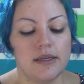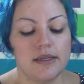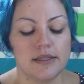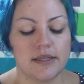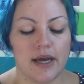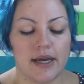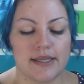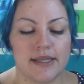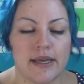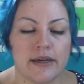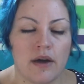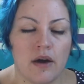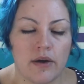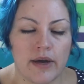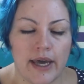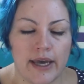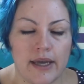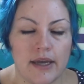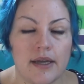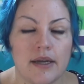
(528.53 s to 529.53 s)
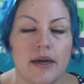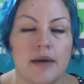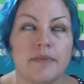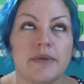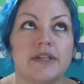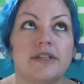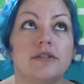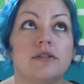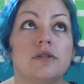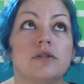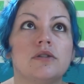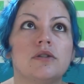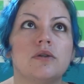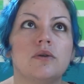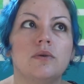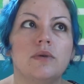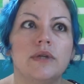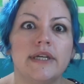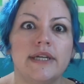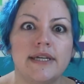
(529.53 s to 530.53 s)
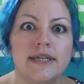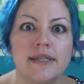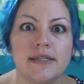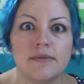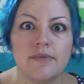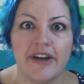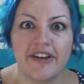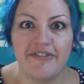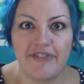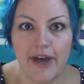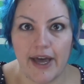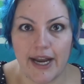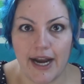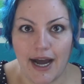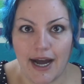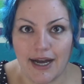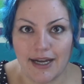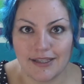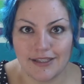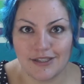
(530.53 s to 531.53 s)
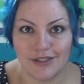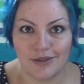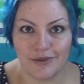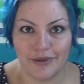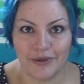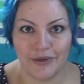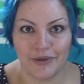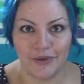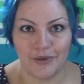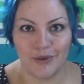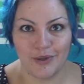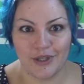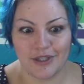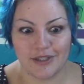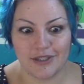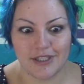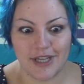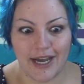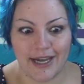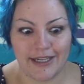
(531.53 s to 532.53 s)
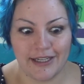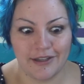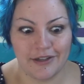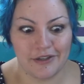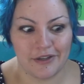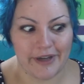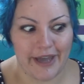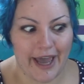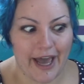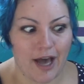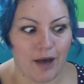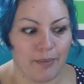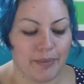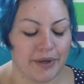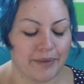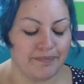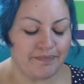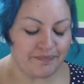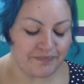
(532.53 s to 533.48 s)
So I was like, okay, I'm gonna squeeze my fat ass through this tiny little gap.